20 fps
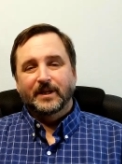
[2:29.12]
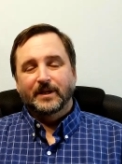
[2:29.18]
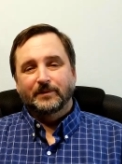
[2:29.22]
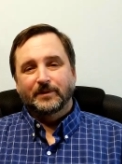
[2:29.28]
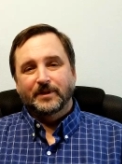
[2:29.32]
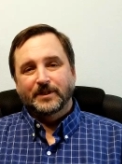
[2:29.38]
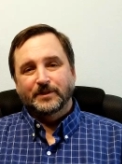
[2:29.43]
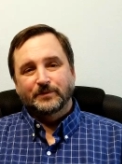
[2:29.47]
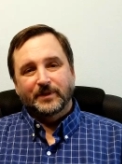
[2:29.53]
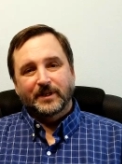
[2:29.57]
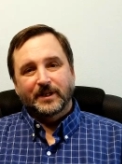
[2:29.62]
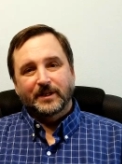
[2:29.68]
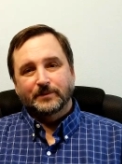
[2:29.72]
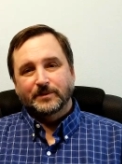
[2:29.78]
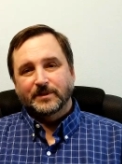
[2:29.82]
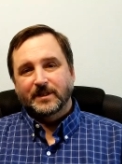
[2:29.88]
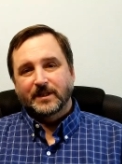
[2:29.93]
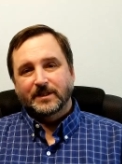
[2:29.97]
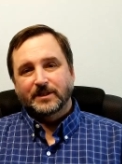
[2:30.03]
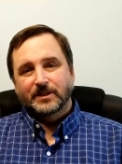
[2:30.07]
These
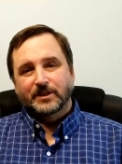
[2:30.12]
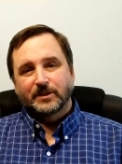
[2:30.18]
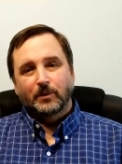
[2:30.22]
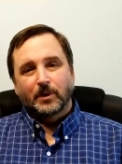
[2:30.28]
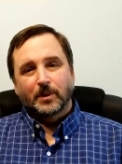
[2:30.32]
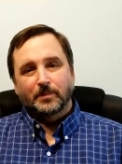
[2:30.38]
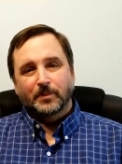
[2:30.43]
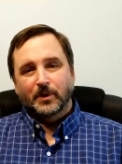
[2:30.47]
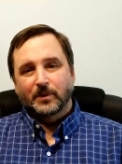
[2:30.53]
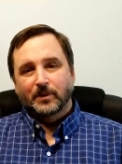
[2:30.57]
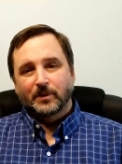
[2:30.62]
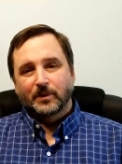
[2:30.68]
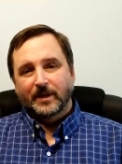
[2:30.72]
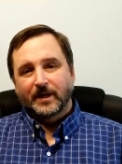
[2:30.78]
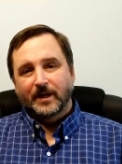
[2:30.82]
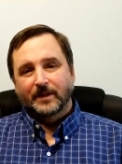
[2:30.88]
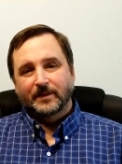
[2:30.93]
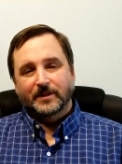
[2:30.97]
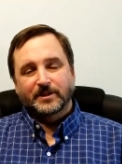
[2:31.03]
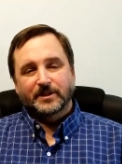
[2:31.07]
videos that show up early
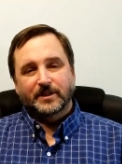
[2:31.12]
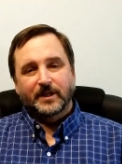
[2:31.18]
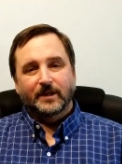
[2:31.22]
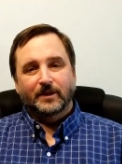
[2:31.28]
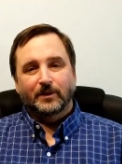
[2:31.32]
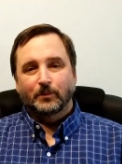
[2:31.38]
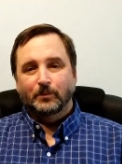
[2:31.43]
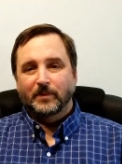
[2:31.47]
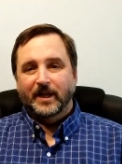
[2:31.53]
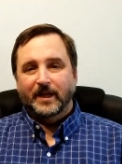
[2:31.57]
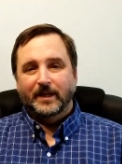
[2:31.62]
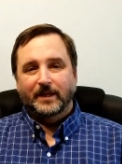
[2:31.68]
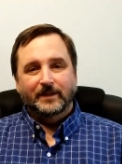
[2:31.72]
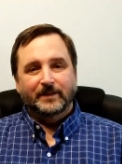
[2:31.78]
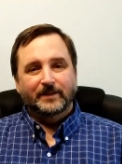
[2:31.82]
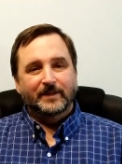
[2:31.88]
on the channel may